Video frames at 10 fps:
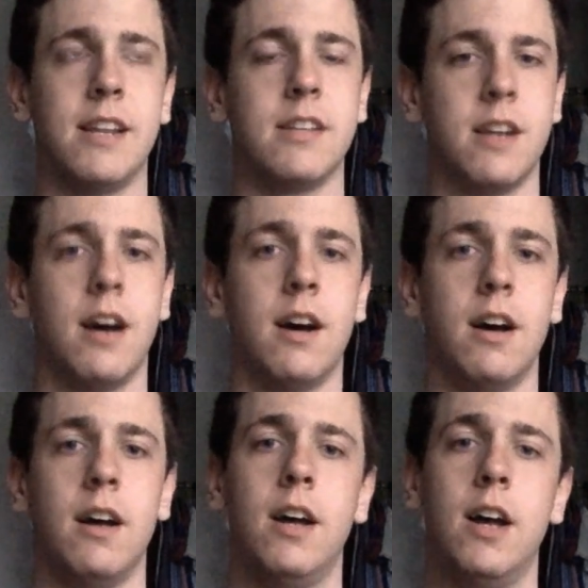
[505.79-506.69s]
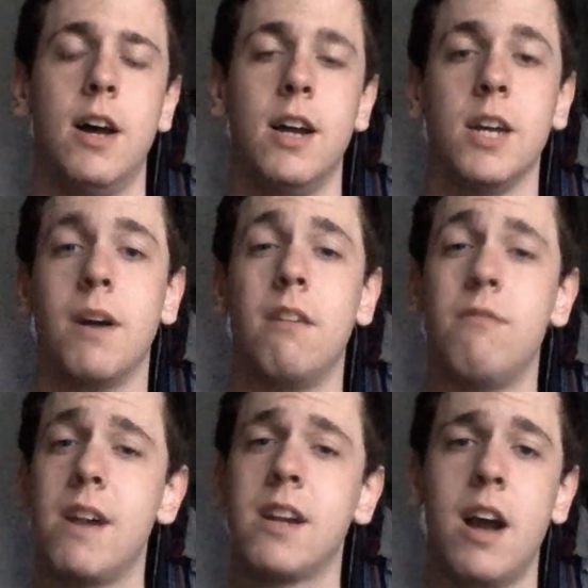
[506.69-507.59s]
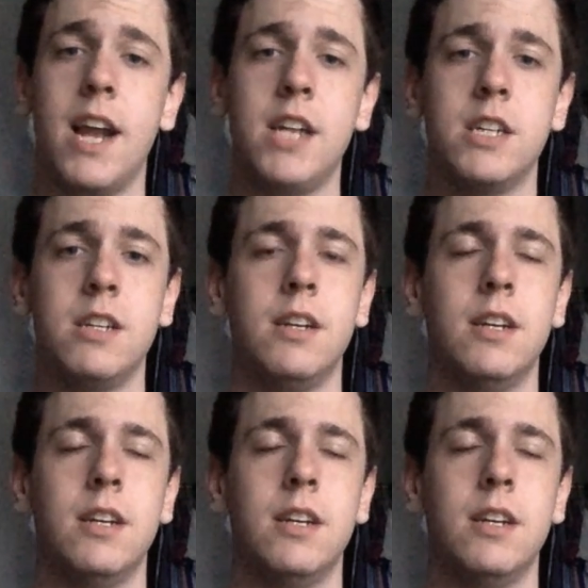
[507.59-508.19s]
start, you wear a red carnation.